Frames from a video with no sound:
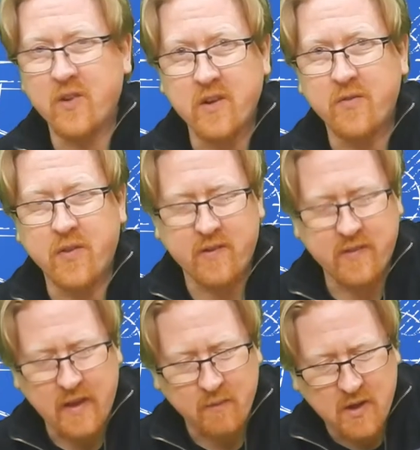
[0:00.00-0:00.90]
to lift this
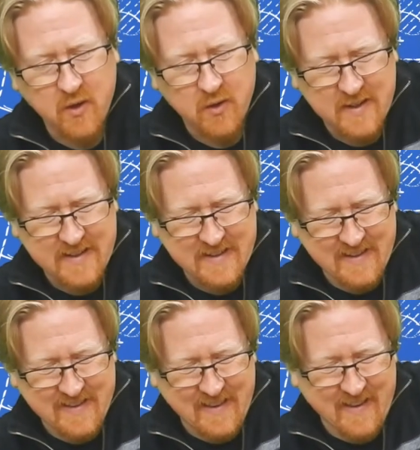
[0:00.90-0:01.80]
same load.
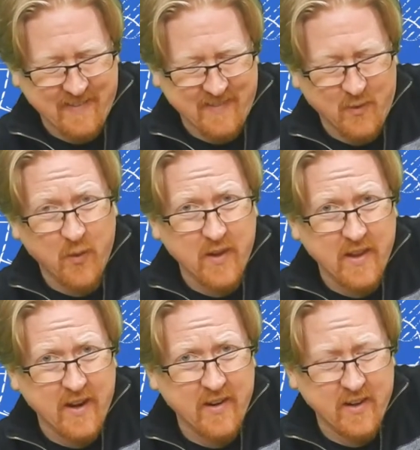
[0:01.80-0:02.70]
That's
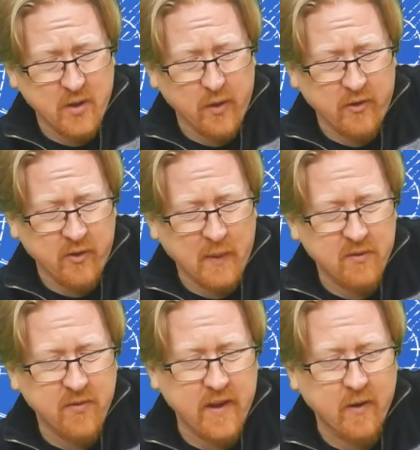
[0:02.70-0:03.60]
really hard to do with just my
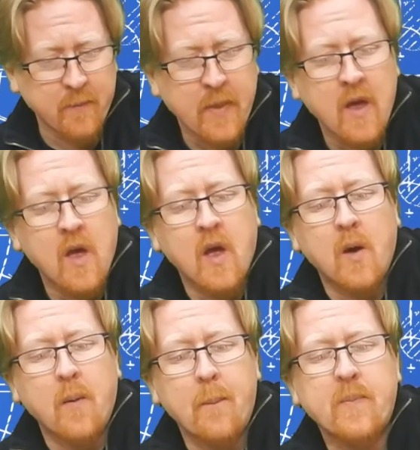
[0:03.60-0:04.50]
finger.
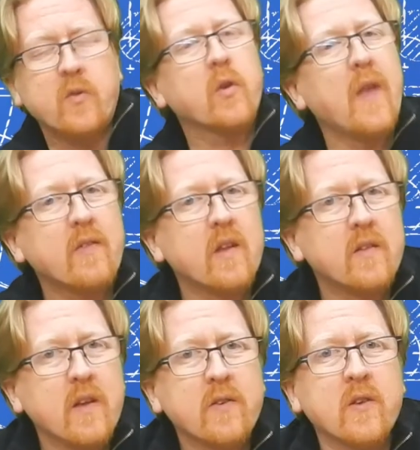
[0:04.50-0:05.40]
So that's a
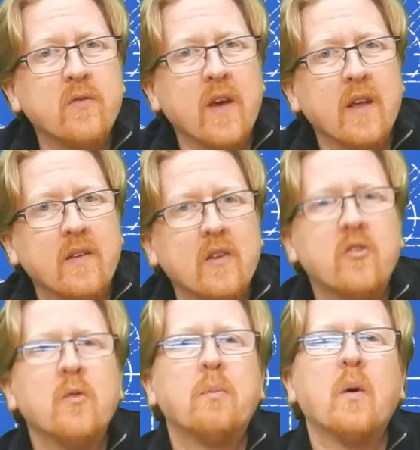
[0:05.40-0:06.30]

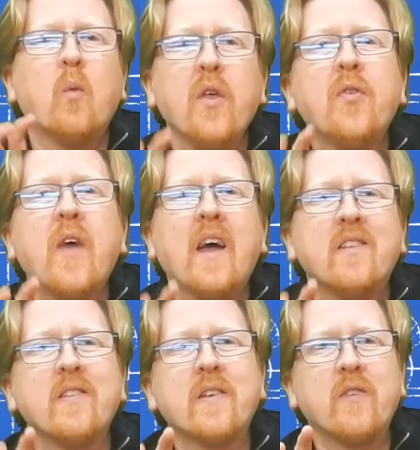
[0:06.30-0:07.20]
disadvantage, but with that
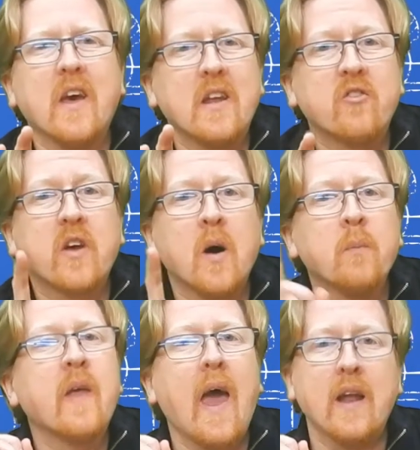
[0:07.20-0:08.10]
disadvantage
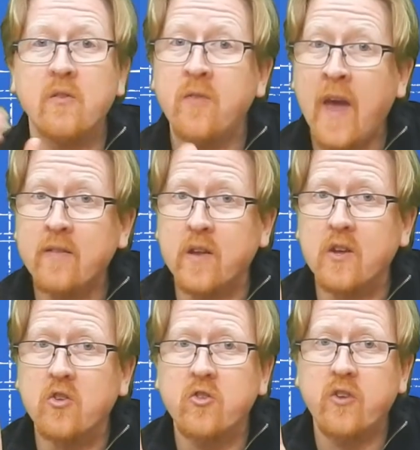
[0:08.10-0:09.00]
comes an
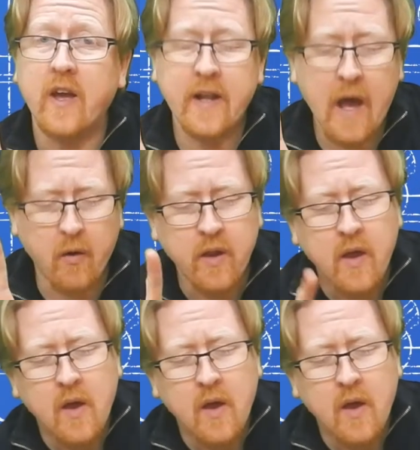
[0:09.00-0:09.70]
advantage. Check it out.